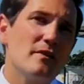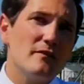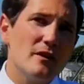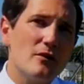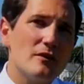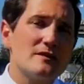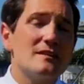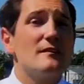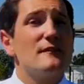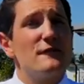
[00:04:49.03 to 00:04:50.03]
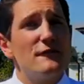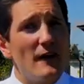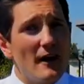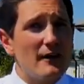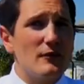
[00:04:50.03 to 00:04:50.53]
the VORs in the
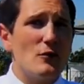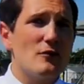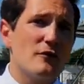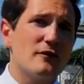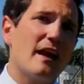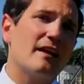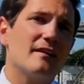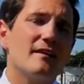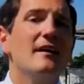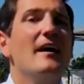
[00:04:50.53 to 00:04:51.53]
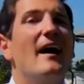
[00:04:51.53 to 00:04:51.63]
far north of Canada